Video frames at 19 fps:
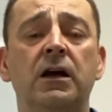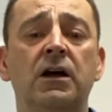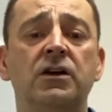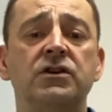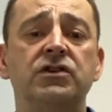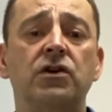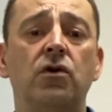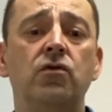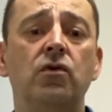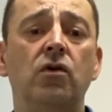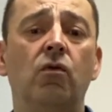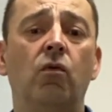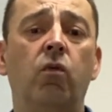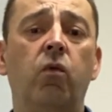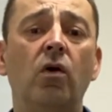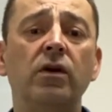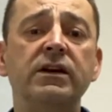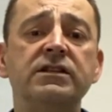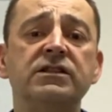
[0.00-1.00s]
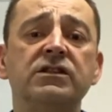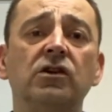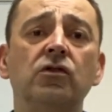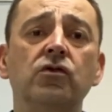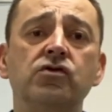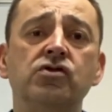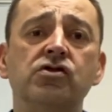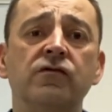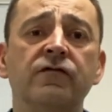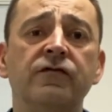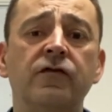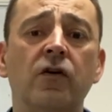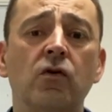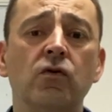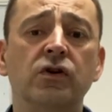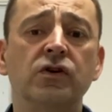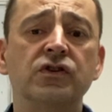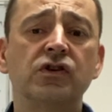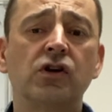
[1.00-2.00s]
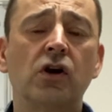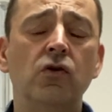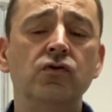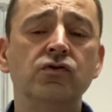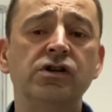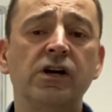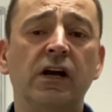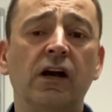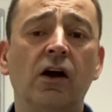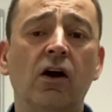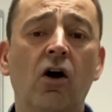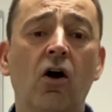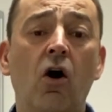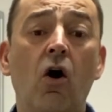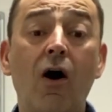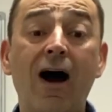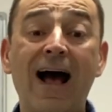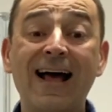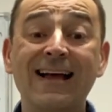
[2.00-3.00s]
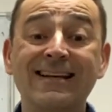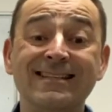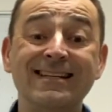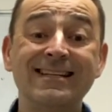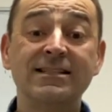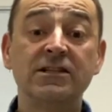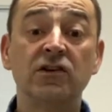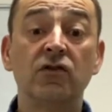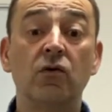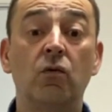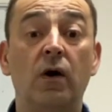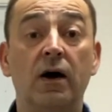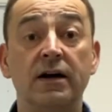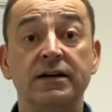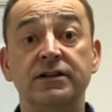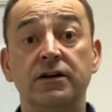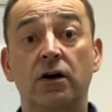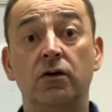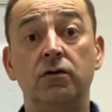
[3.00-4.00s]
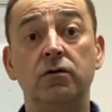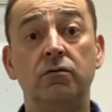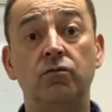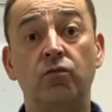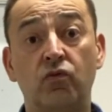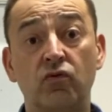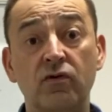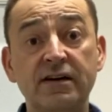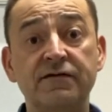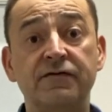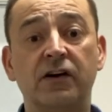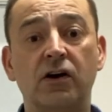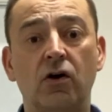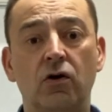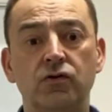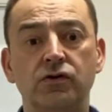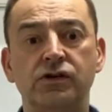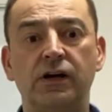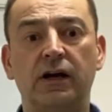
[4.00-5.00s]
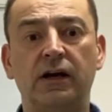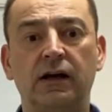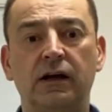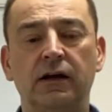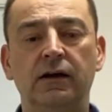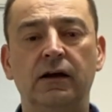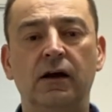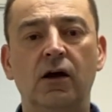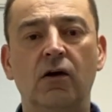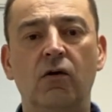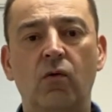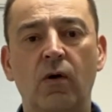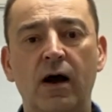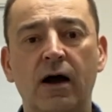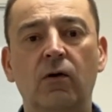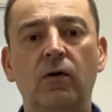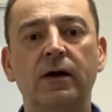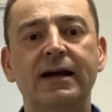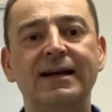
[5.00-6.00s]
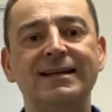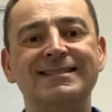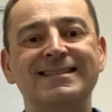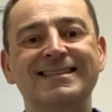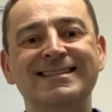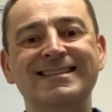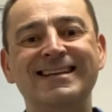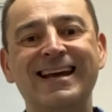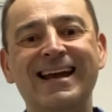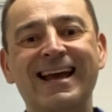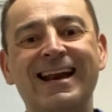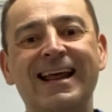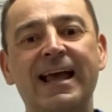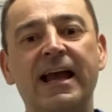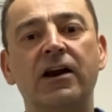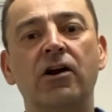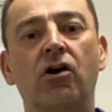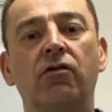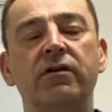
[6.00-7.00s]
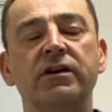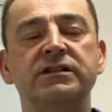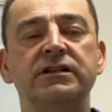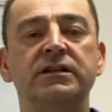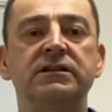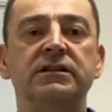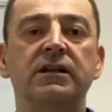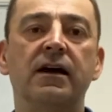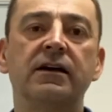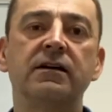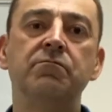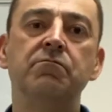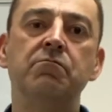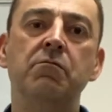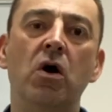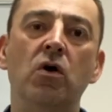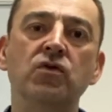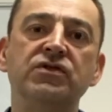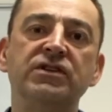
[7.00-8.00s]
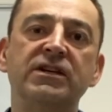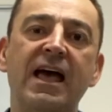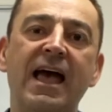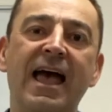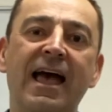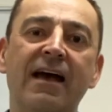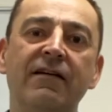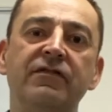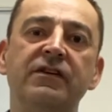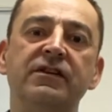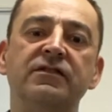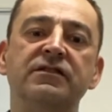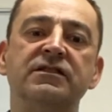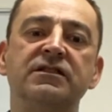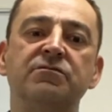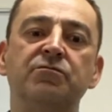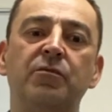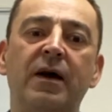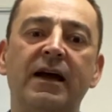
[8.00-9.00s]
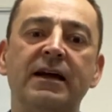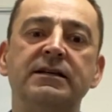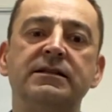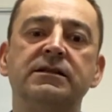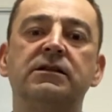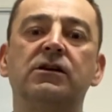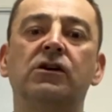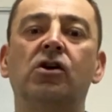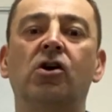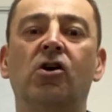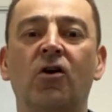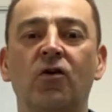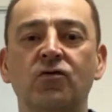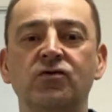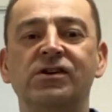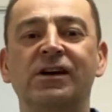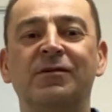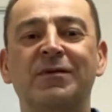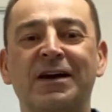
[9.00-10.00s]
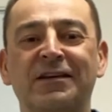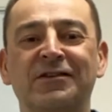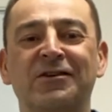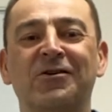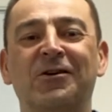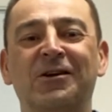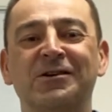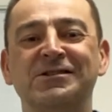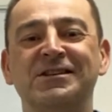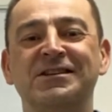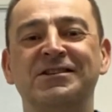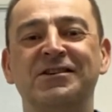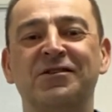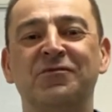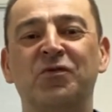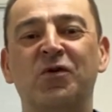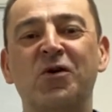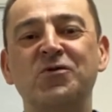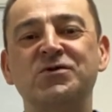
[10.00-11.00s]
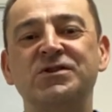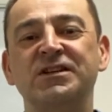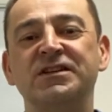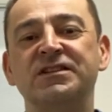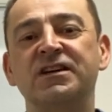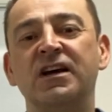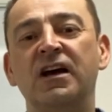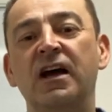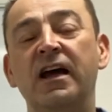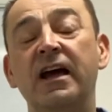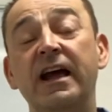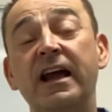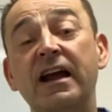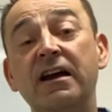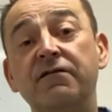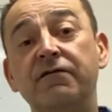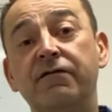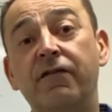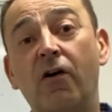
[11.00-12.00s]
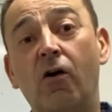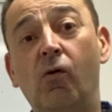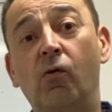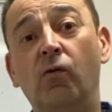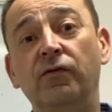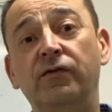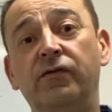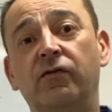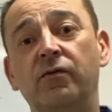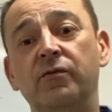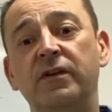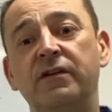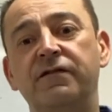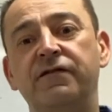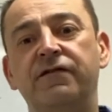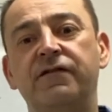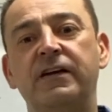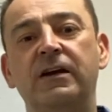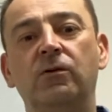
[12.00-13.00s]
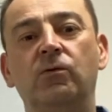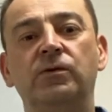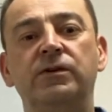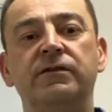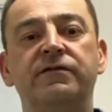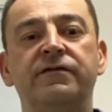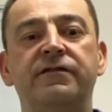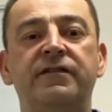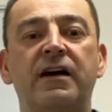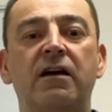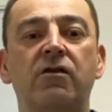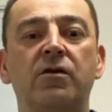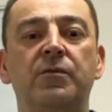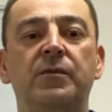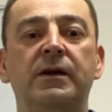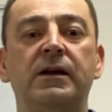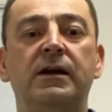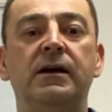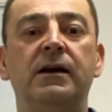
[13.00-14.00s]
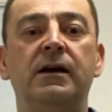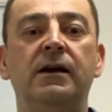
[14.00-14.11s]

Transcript: So what is solution-focused coaching, or as it's otherwise known, brief coaching? Well, its DNA and origins, like most evidence-based coaching methodologies and approaches, evolved from the field of therapy,